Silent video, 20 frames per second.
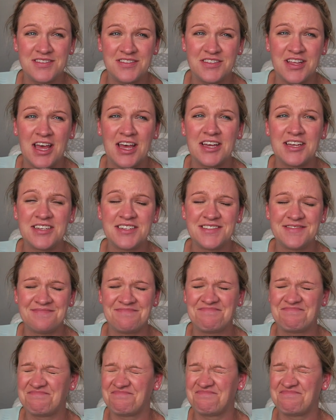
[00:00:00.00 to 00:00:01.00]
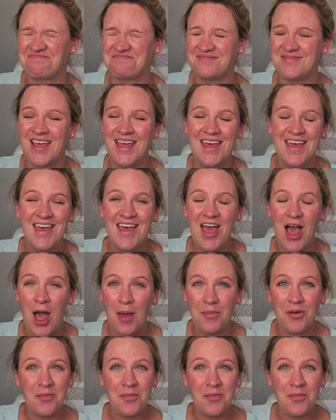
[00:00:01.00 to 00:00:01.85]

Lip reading: So I